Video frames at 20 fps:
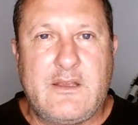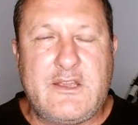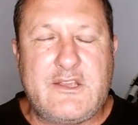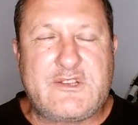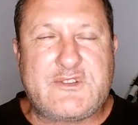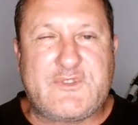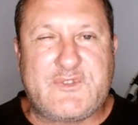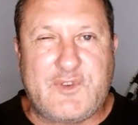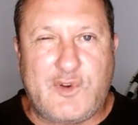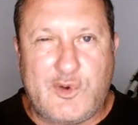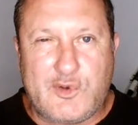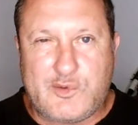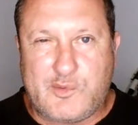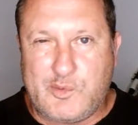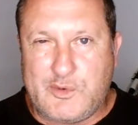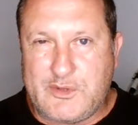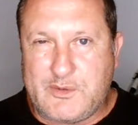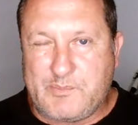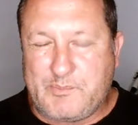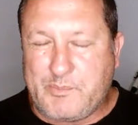is
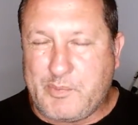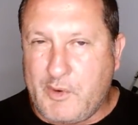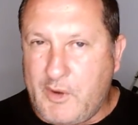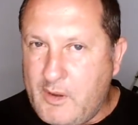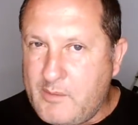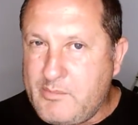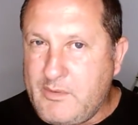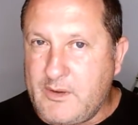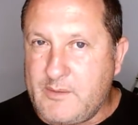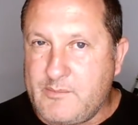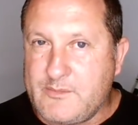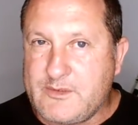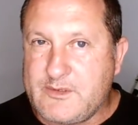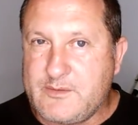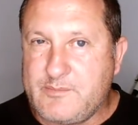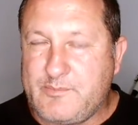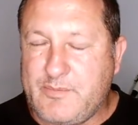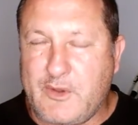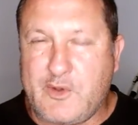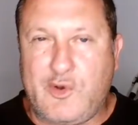fraught with
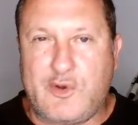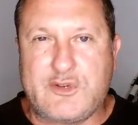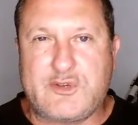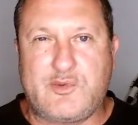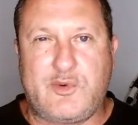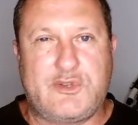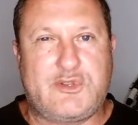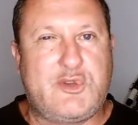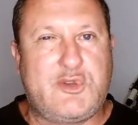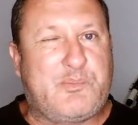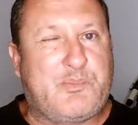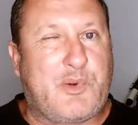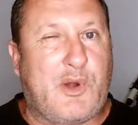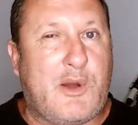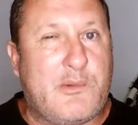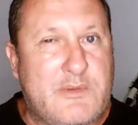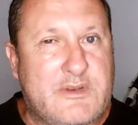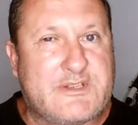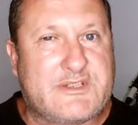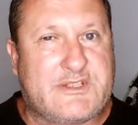problems because what you
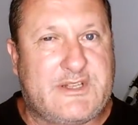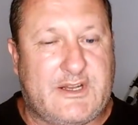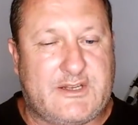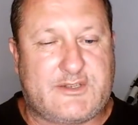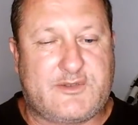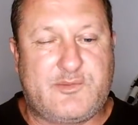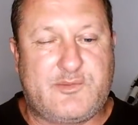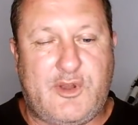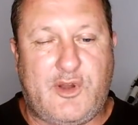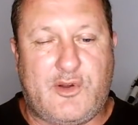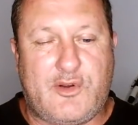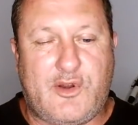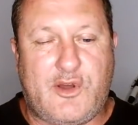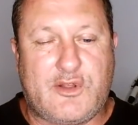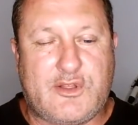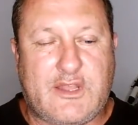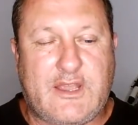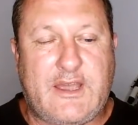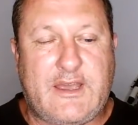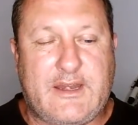promised us, we are
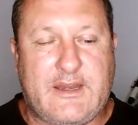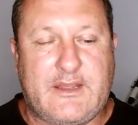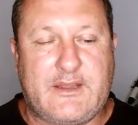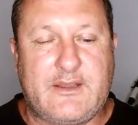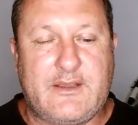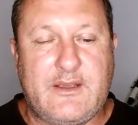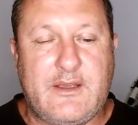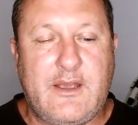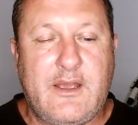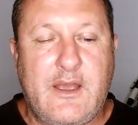not getting.